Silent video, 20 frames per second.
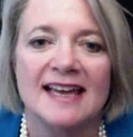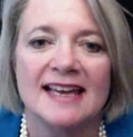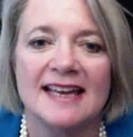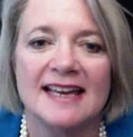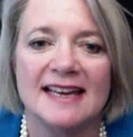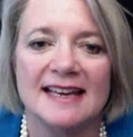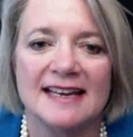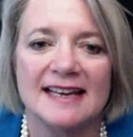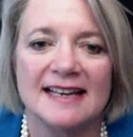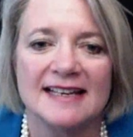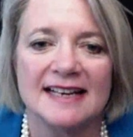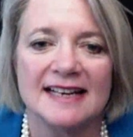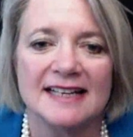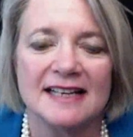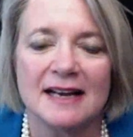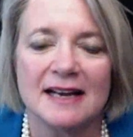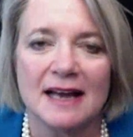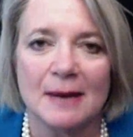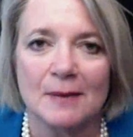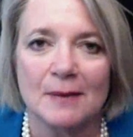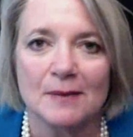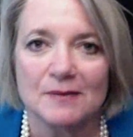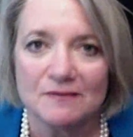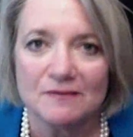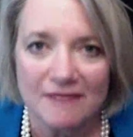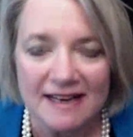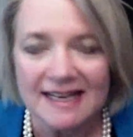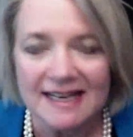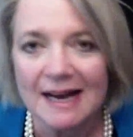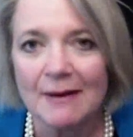And I, I,
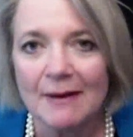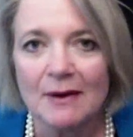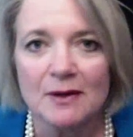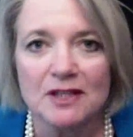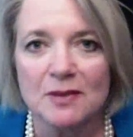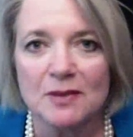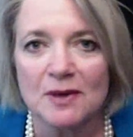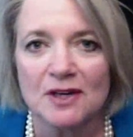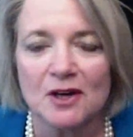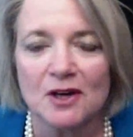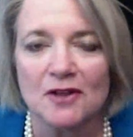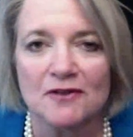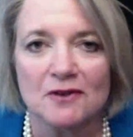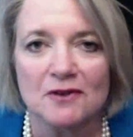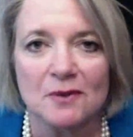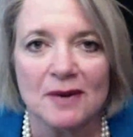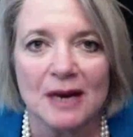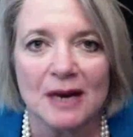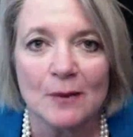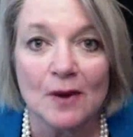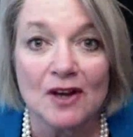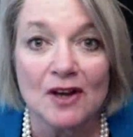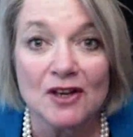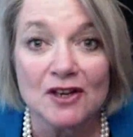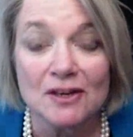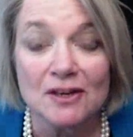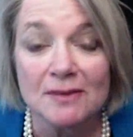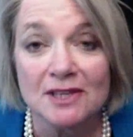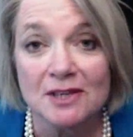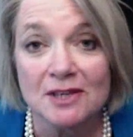right now I just want to go through what I
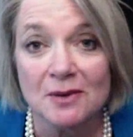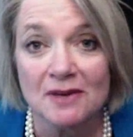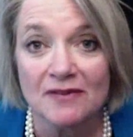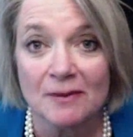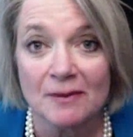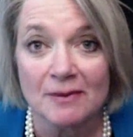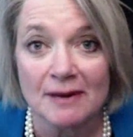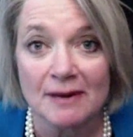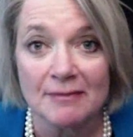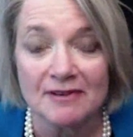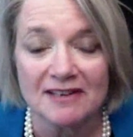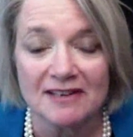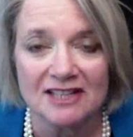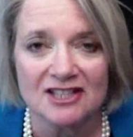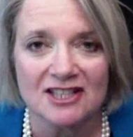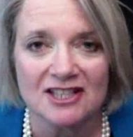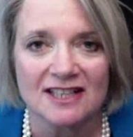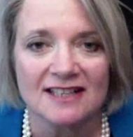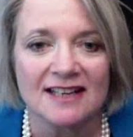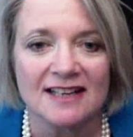want you to be doing for preparation.